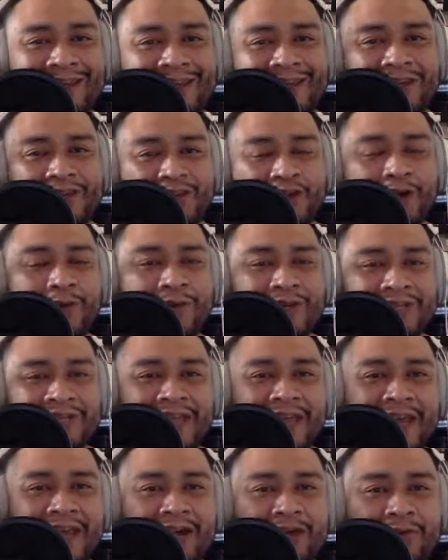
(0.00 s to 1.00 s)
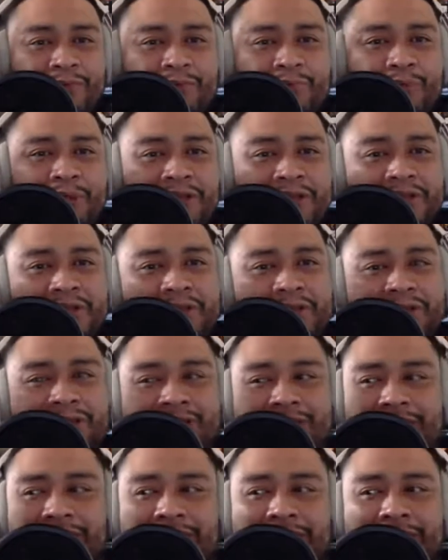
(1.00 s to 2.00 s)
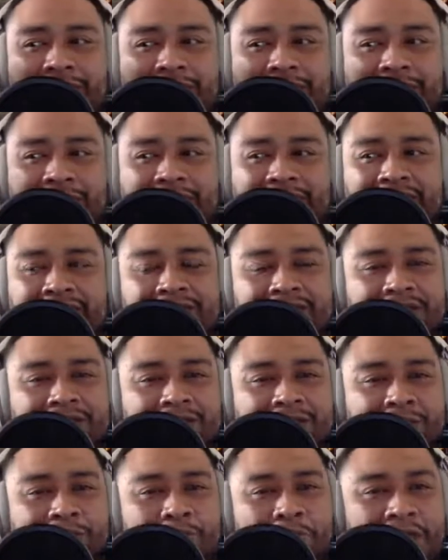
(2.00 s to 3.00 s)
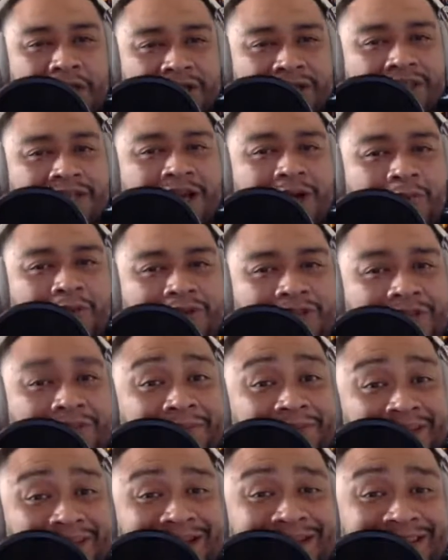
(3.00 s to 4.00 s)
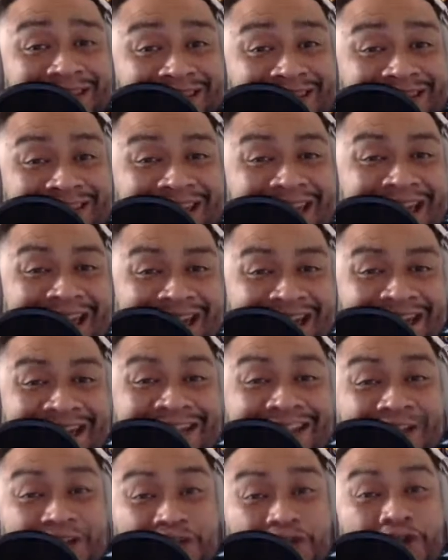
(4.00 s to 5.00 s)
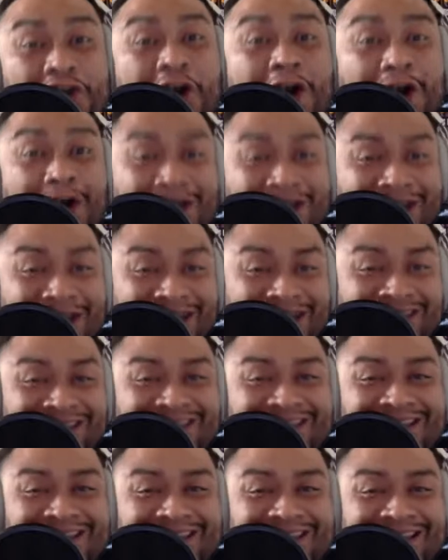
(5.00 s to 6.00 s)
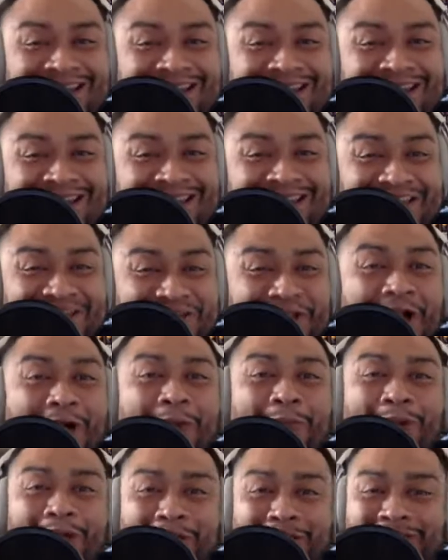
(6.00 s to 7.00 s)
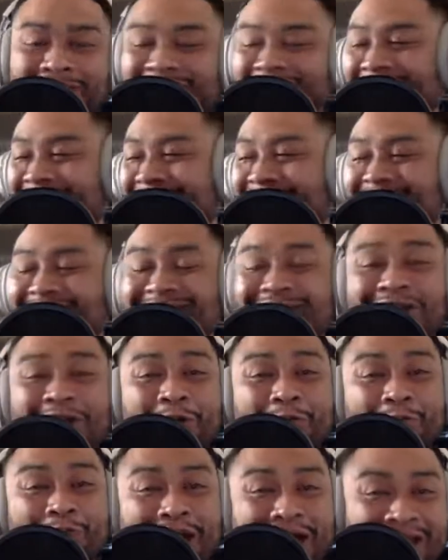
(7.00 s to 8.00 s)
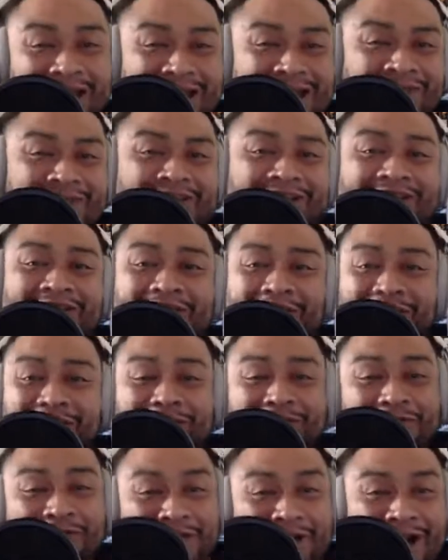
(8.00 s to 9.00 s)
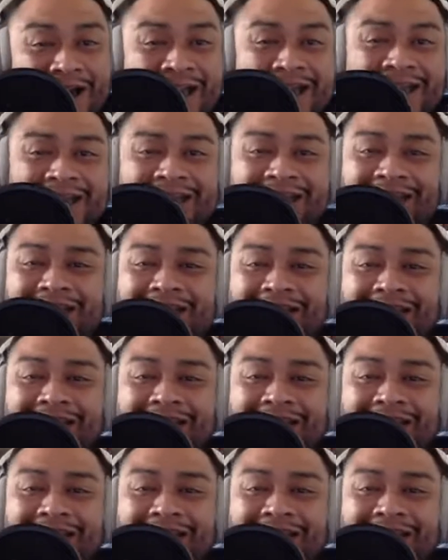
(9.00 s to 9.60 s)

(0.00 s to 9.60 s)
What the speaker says: in Joey's hair, but it's mixed up with something that's in the sand, and it's a jaw, guys. It's a jawbone, and he took a bite out of it. He starts crying,